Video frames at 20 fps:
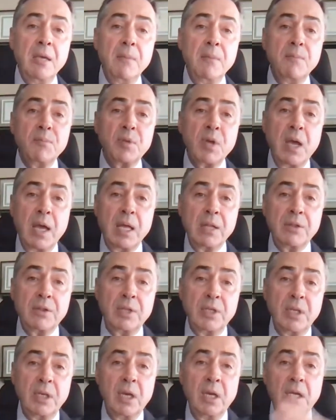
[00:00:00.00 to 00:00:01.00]
at the
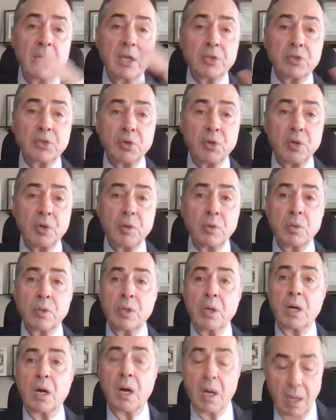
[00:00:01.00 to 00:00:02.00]
electoral
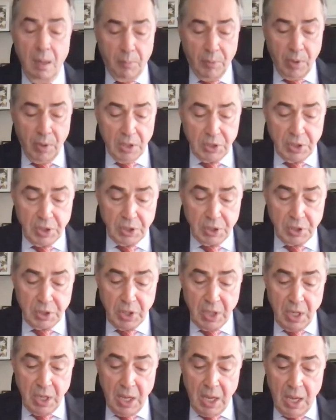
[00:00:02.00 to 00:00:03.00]

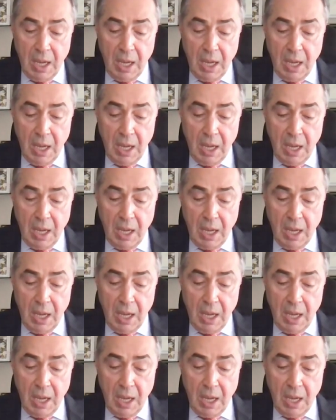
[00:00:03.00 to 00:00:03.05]
process.